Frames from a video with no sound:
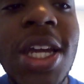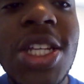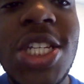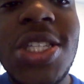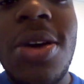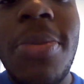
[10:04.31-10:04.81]

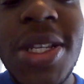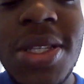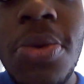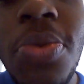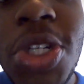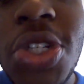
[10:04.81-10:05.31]
She talking about
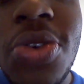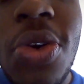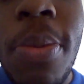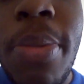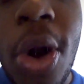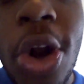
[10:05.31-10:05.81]
something. What you
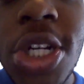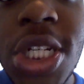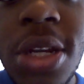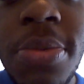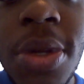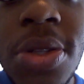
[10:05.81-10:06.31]
doing
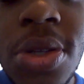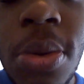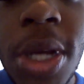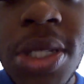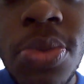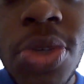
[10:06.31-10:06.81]
barging up and
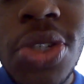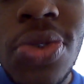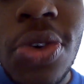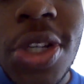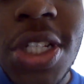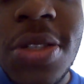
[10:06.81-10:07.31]
talking about something? What you
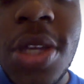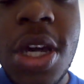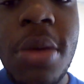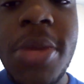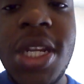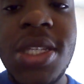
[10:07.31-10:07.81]
doing just
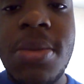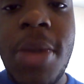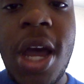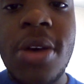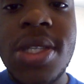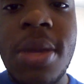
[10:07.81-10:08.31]
coming into
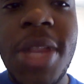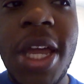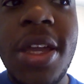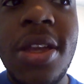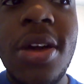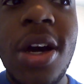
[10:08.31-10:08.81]
my house? I'm
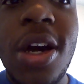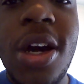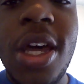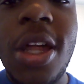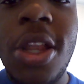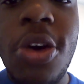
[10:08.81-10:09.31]
like,
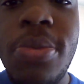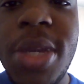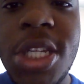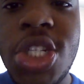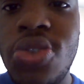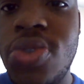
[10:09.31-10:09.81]
hello,
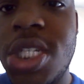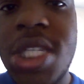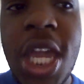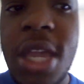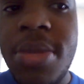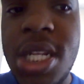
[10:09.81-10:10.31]
bitch. You
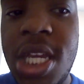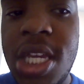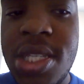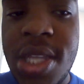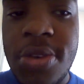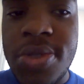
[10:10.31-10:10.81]
just came into
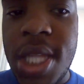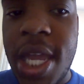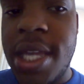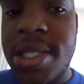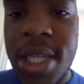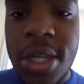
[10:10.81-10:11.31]
his house
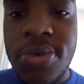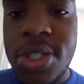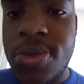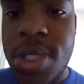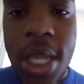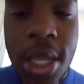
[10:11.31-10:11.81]
last night. What
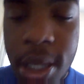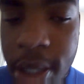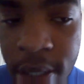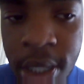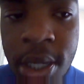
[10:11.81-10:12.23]
you saying?